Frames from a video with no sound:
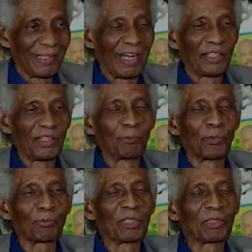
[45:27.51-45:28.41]
and they
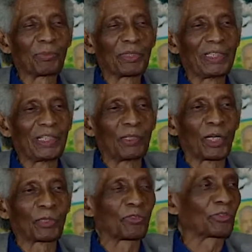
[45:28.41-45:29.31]
put me to be in
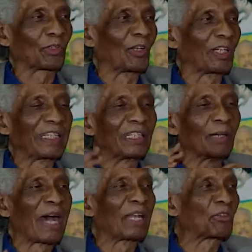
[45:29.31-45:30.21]
what was called the inner
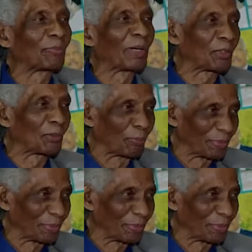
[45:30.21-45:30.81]
management group.